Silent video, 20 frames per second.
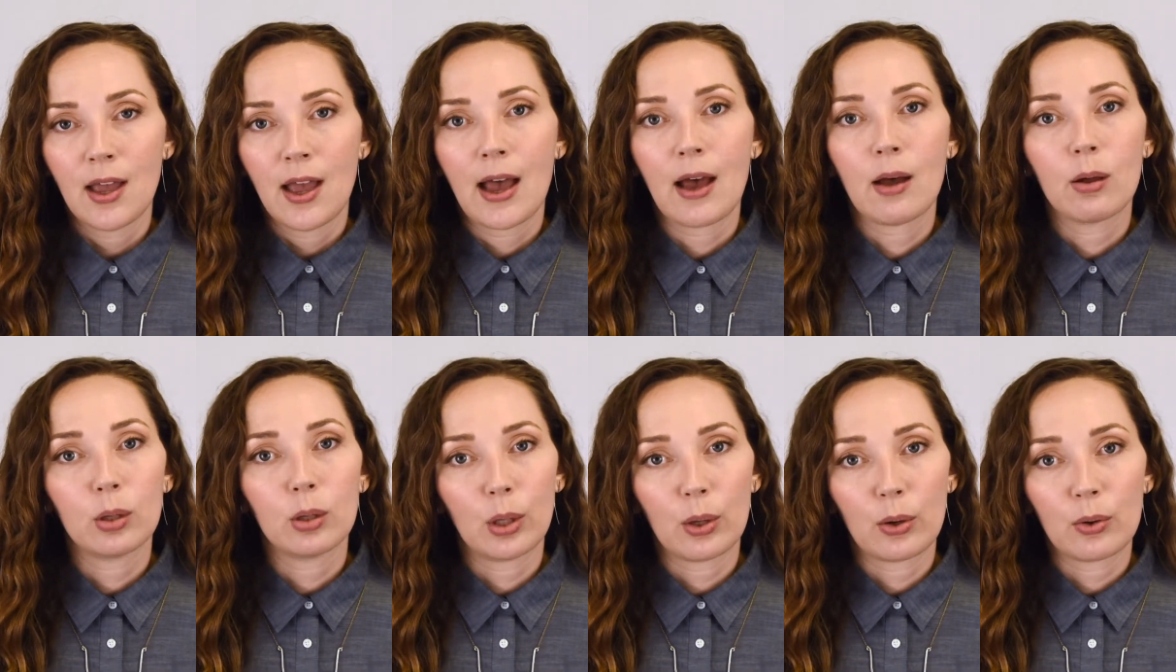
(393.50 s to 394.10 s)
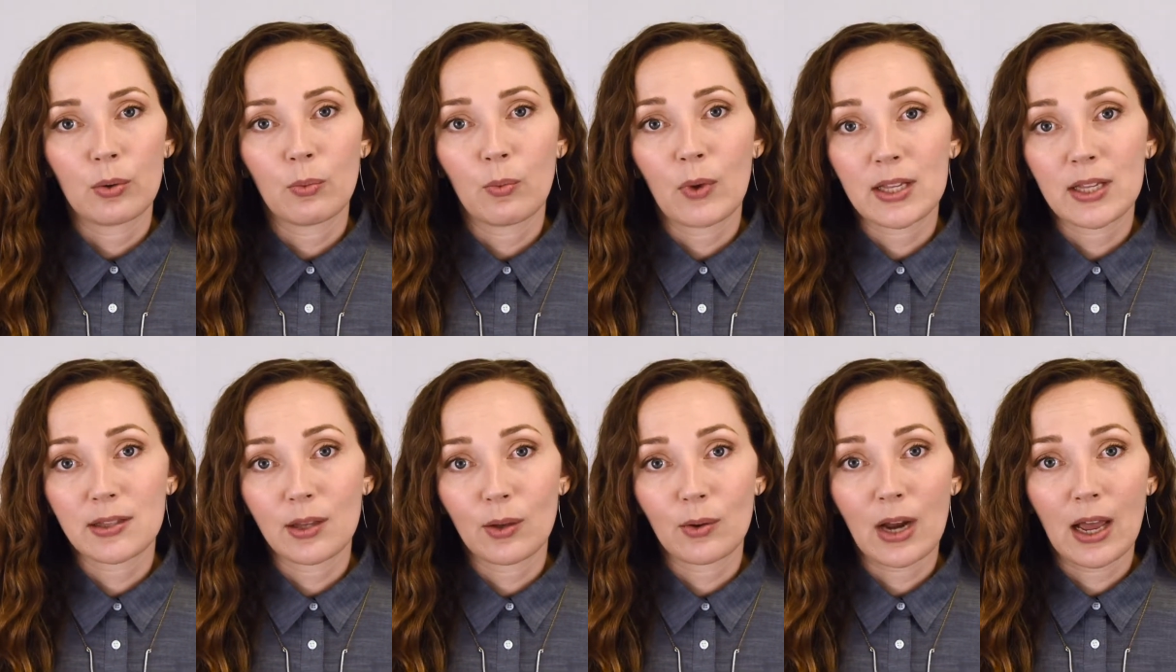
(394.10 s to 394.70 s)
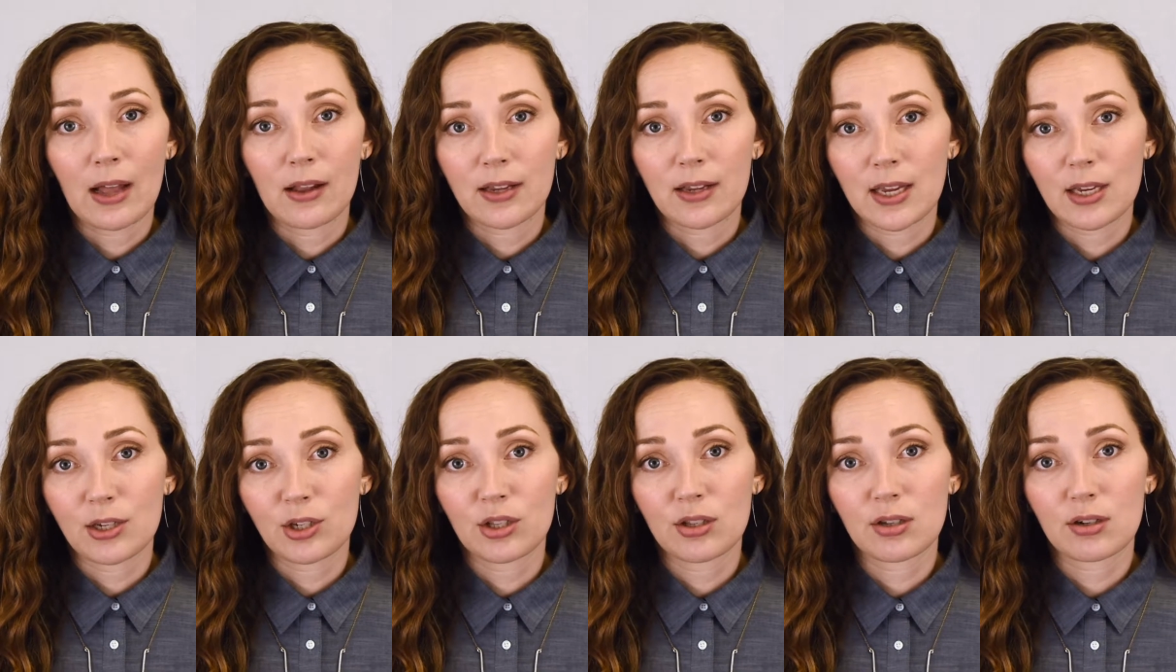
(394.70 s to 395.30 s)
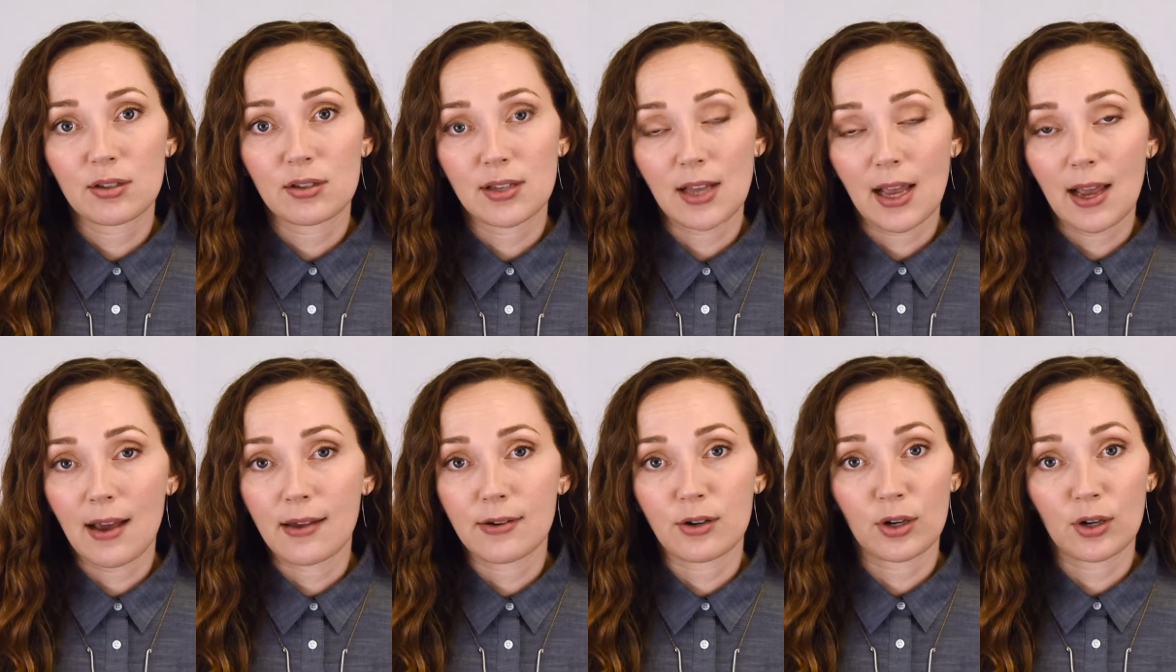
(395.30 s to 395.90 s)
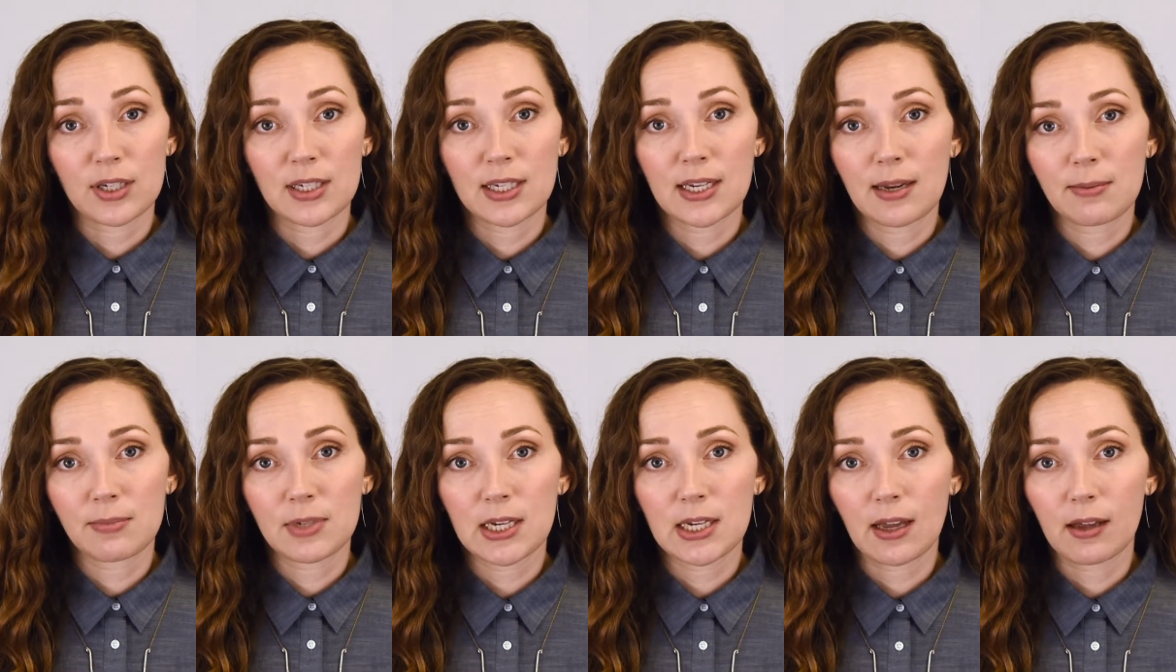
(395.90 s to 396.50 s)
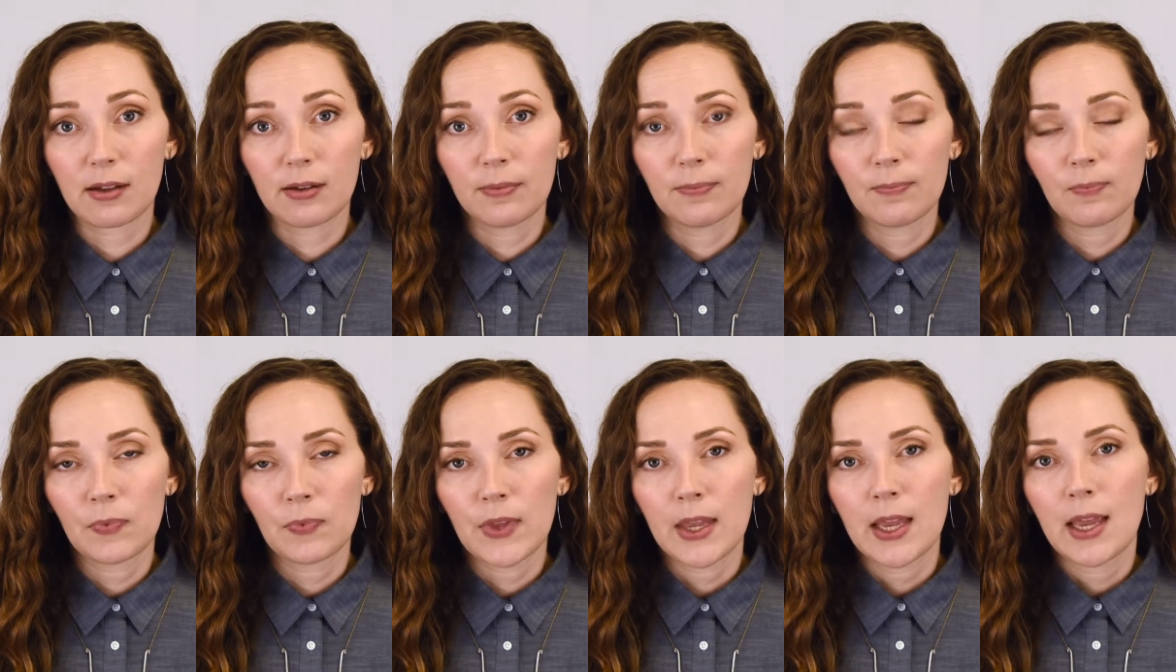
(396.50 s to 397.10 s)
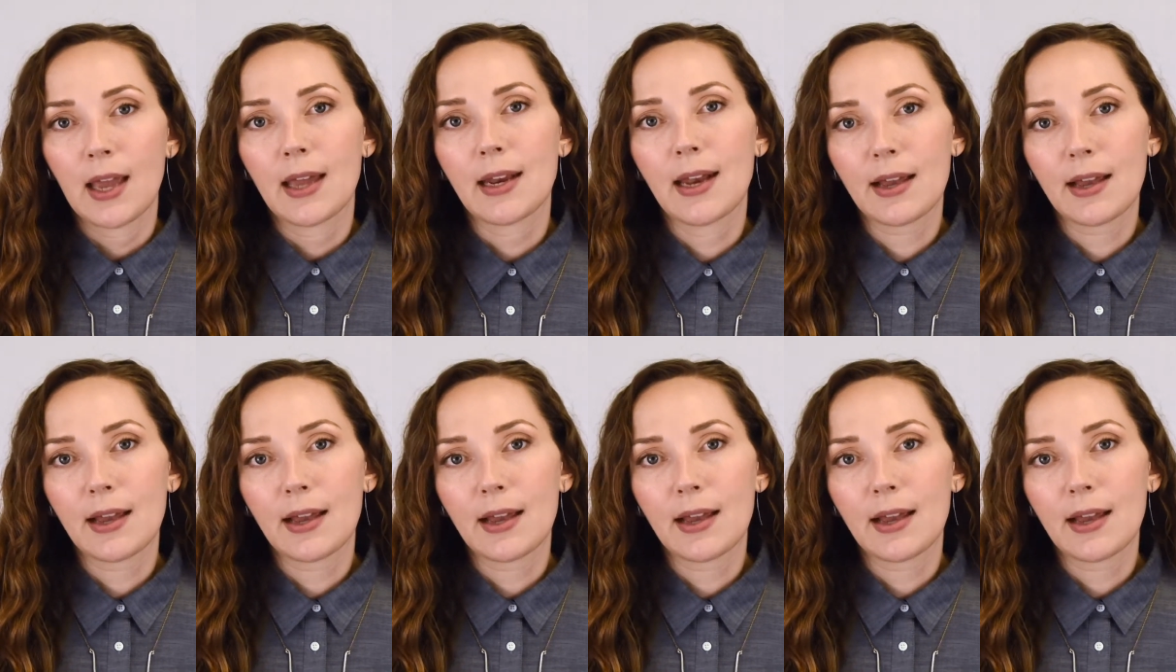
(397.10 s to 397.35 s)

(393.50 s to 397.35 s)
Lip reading: how load and waste load allocations are set under a TMDL,